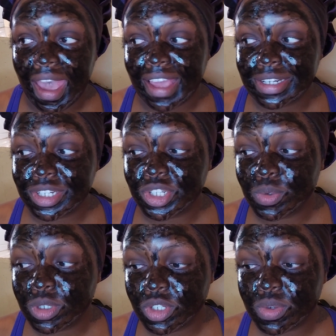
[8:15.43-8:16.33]
And she
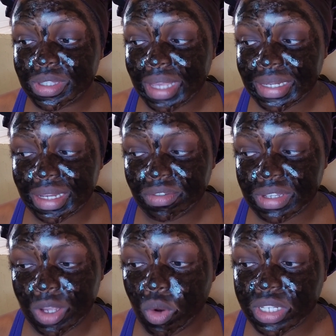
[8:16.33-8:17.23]
would use that every
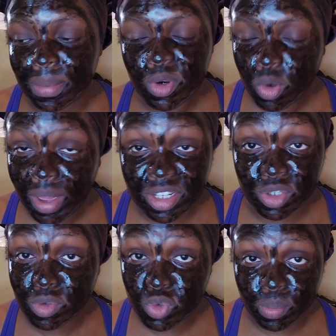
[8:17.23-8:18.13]
single time. I don't know where
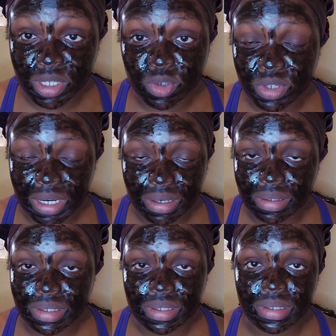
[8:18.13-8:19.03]
she used to be during
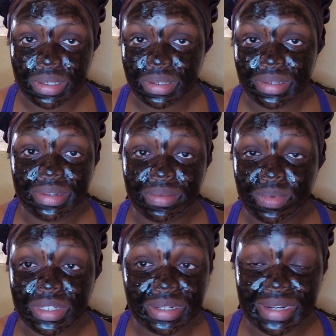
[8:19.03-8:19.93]

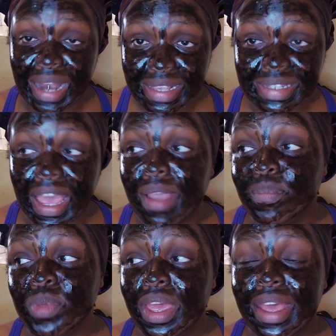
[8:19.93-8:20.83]
class
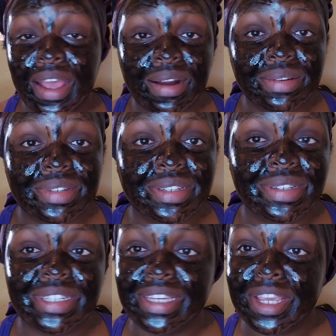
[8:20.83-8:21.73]
time
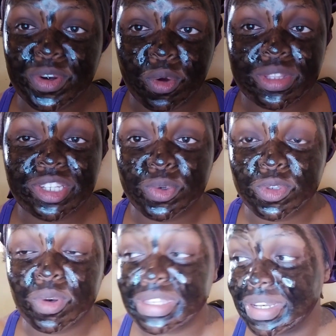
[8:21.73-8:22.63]
taking notes. She was
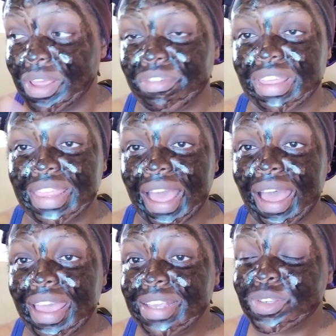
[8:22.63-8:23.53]
always never
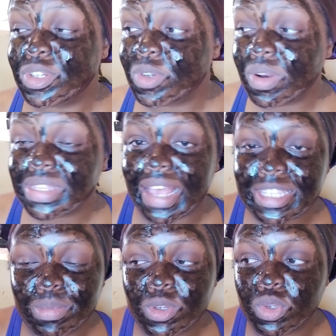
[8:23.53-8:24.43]
there, so she'd always
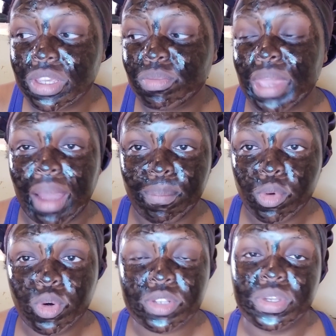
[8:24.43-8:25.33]
ask me to give me her
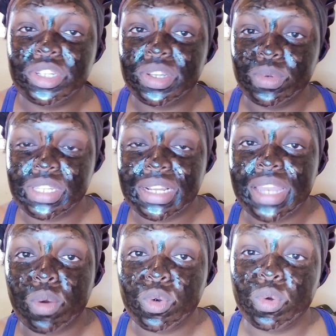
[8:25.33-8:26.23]
book so that she could take
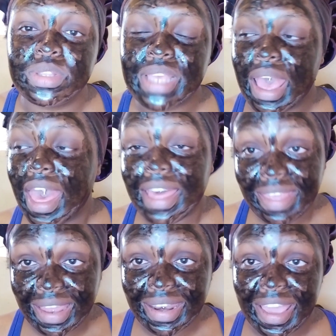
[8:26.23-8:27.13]
down notes. And
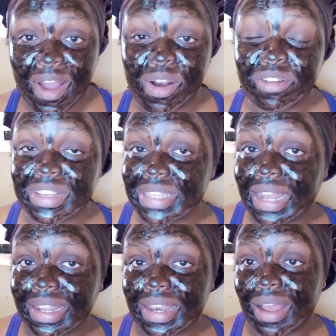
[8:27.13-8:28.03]
then all of a
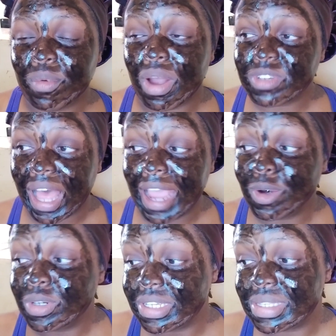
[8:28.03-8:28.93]
sudden, after I
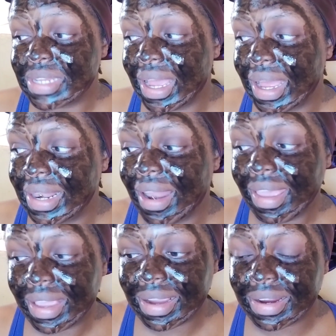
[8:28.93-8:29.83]
noticed her
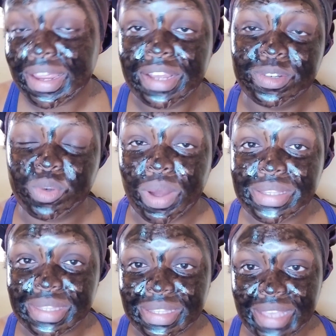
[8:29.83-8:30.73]
like
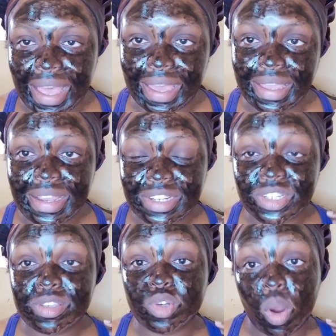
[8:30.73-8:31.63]
towards this guy,
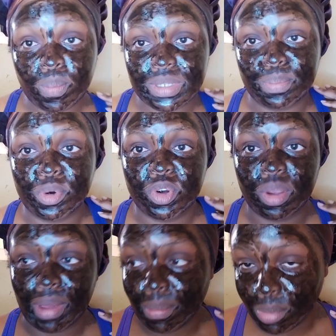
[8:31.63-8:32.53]
she stopped
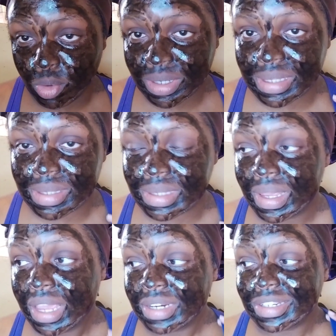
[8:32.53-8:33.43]
borrowing my books,
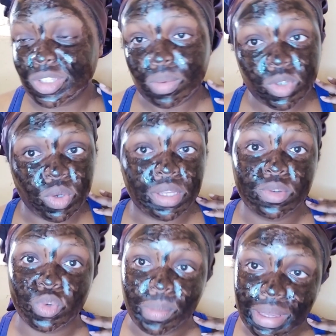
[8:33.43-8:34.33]
she stopped talking
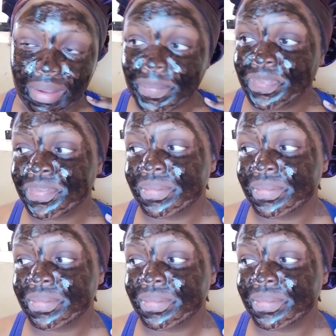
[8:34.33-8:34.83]
to me.